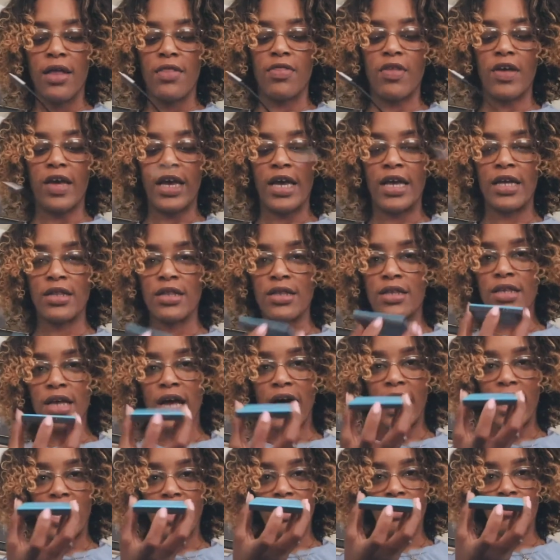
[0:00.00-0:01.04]
the
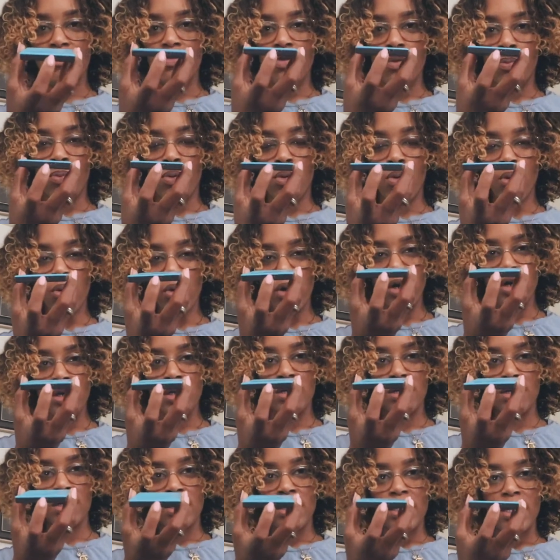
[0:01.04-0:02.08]
inside of the
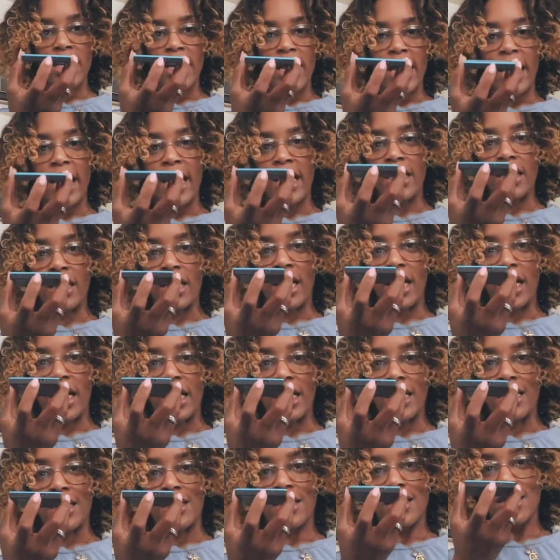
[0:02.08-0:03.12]
port had
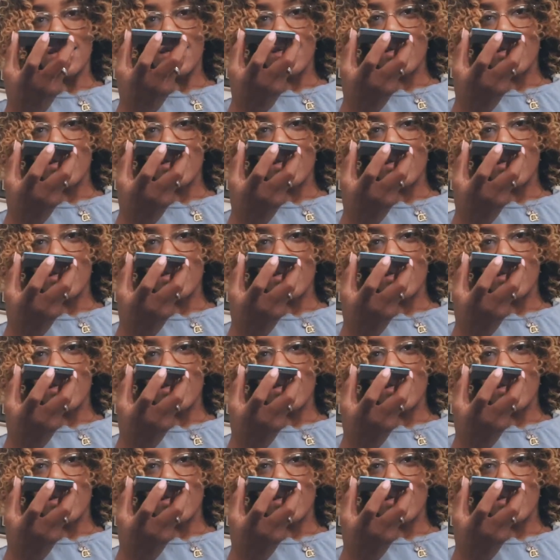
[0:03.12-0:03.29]
like